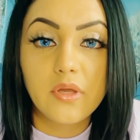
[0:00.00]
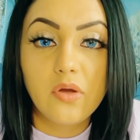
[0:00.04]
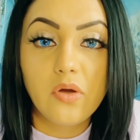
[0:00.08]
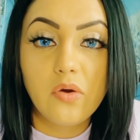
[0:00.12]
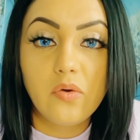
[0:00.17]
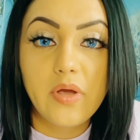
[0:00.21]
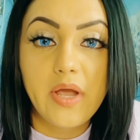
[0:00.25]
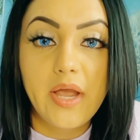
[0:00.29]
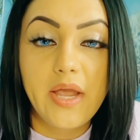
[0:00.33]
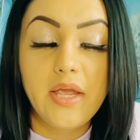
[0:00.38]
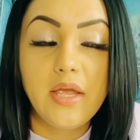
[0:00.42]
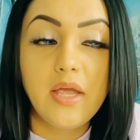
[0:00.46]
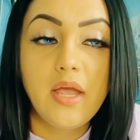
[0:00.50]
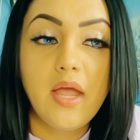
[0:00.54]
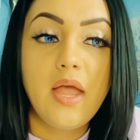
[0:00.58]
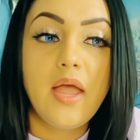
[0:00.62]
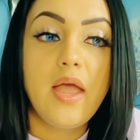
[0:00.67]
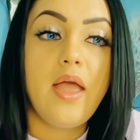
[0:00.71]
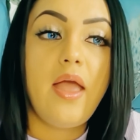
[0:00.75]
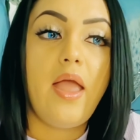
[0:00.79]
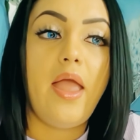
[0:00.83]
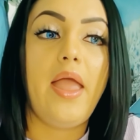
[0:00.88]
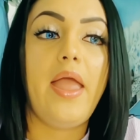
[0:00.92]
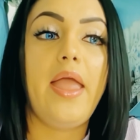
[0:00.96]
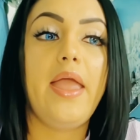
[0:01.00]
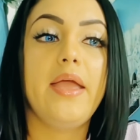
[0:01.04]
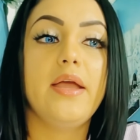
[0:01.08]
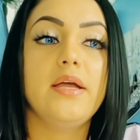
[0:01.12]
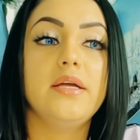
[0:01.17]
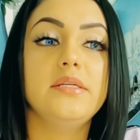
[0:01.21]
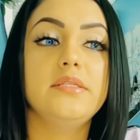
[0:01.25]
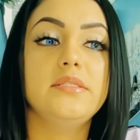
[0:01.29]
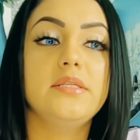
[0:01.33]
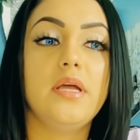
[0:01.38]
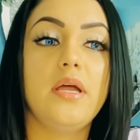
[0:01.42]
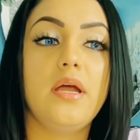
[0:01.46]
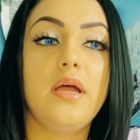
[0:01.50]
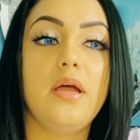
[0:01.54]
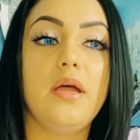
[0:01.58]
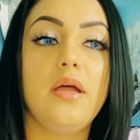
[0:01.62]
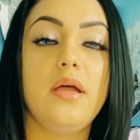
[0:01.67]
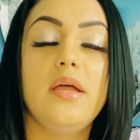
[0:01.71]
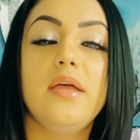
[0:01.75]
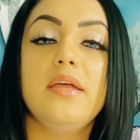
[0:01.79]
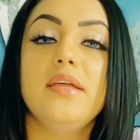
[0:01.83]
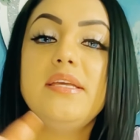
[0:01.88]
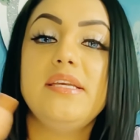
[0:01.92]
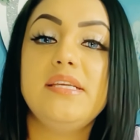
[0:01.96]
Okay? And uh
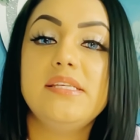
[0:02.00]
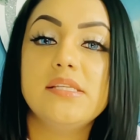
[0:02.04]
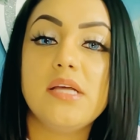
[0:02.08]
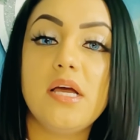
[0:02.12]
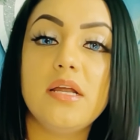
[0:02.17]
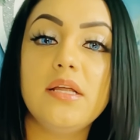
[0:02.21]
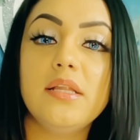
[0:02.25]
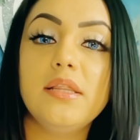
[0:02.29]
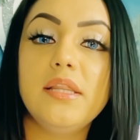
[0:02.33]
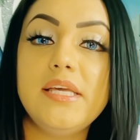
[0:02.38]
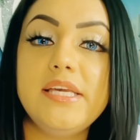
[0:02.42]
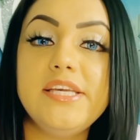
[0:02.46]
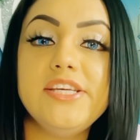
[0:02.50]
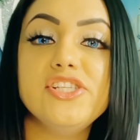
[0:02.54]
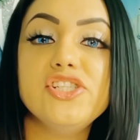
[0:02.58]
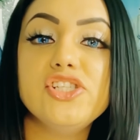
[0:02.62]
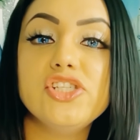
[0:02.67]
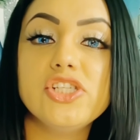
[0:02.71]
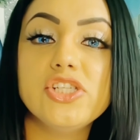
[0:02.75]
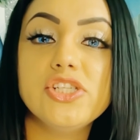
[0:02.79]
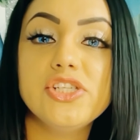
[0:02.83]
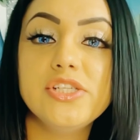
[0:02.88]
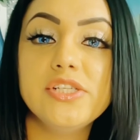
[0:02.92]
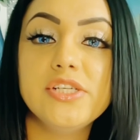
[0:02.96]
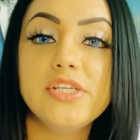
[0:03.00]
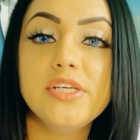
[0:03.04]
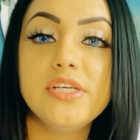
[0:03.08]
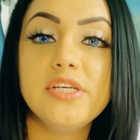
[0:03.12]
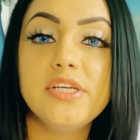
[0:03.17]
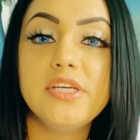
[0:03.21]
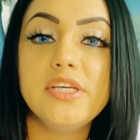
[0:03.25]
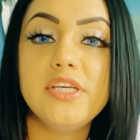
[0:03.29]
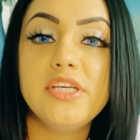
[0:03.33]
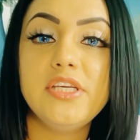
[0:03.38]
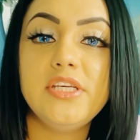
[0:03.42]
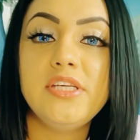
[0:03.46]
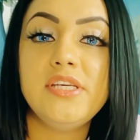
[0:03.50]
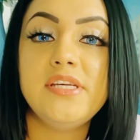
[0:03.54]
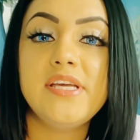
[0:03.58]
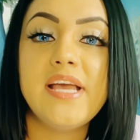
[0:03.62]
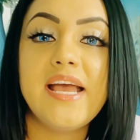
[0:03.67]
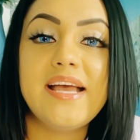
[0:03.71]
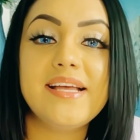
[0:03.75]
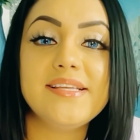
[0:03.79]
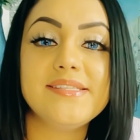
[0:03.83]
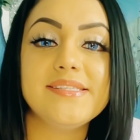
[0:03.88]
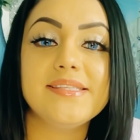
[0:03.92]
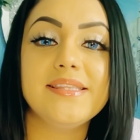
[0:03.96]
he's on a leash. He
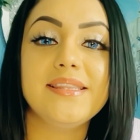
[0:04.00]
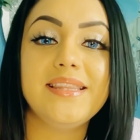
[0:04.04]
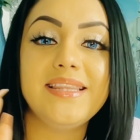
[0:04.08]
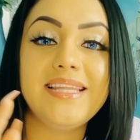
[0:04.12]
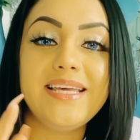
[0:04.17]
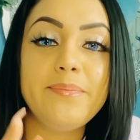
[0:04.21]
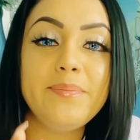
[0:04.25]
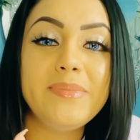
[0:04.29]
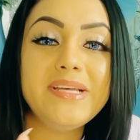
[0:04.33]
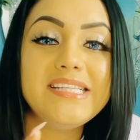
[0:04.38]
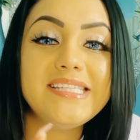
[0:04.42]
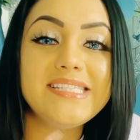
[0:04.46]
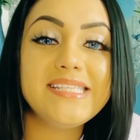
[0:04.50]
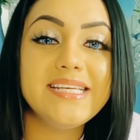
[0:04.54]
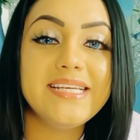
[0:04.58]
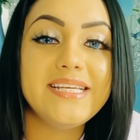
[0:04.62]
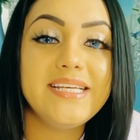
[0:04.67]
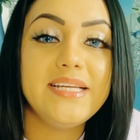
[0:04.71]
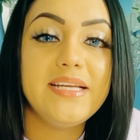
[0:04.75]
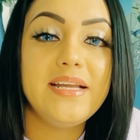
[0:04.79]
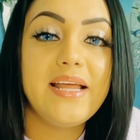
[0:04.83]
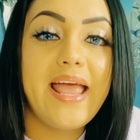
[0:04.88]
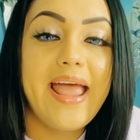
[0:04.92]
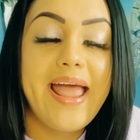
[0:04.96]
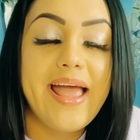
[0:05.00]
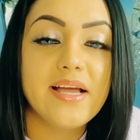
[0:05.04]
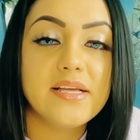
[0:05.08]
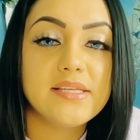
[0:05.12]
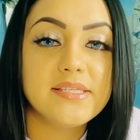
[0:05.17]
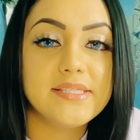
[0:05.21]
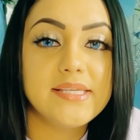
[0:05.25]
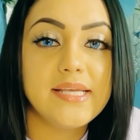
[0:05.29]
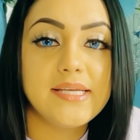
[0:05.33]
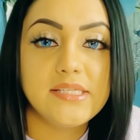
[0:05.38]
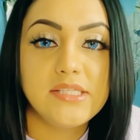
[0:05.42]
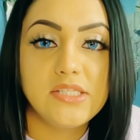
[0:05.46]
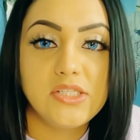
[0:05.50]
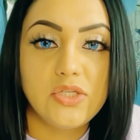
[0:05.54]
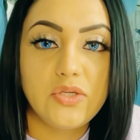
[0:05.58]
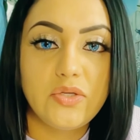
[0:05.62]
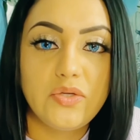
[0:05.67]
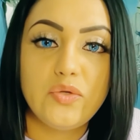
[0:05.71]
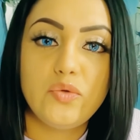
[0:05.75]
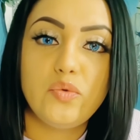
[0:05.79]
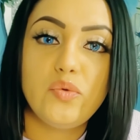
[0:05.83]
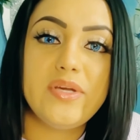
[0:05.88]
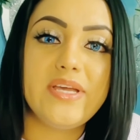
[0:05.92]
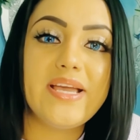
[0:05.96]
has limited access to
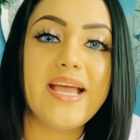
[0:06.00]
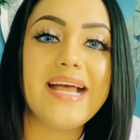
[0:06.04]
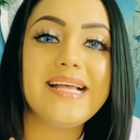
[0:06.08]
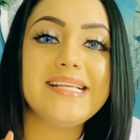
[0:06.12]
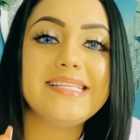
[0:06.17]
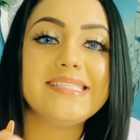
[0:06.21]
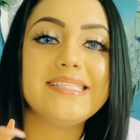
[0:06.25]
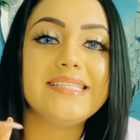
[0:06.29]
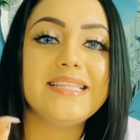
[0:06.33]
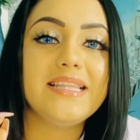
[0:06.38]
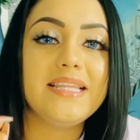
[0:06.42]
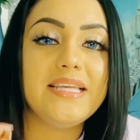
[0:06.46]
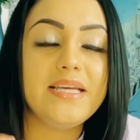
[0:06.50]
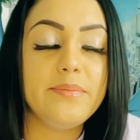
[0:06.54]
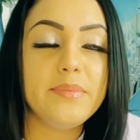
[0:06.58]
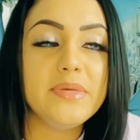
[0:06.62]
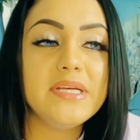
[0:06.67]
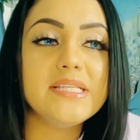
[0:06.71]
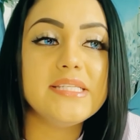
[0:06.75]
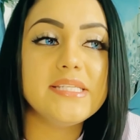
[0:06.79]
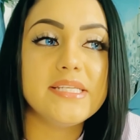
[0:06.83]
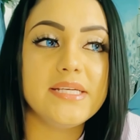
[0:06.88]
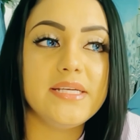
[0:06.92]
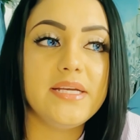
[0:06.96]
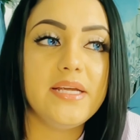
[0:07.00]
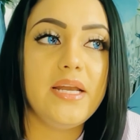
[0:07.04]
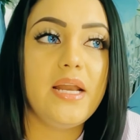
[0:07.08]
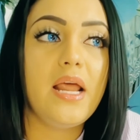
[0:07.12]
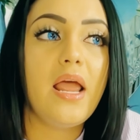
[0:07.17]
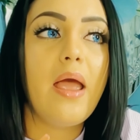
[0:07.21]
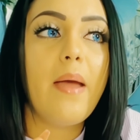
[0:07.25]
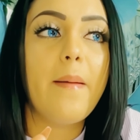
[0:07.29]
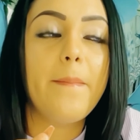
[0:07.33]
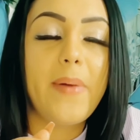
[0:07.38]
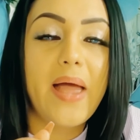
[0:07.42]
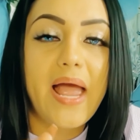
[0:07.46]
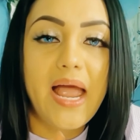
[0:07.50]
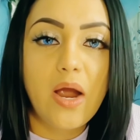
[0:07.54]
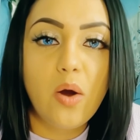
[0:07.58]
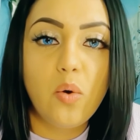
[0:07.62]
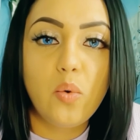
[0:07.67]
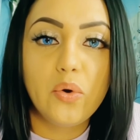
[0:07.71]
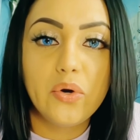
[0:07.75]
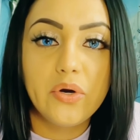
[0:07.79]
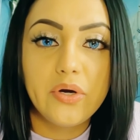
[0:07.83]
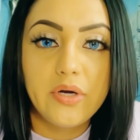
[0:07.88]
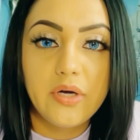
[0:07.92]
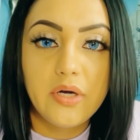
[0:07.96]
you. He has limited
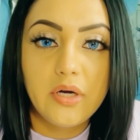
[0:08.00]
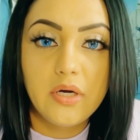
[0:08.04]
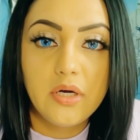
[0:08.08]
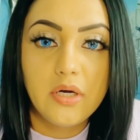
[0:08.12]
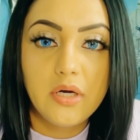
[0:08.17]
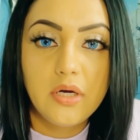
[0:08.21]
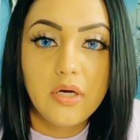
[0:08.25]
power.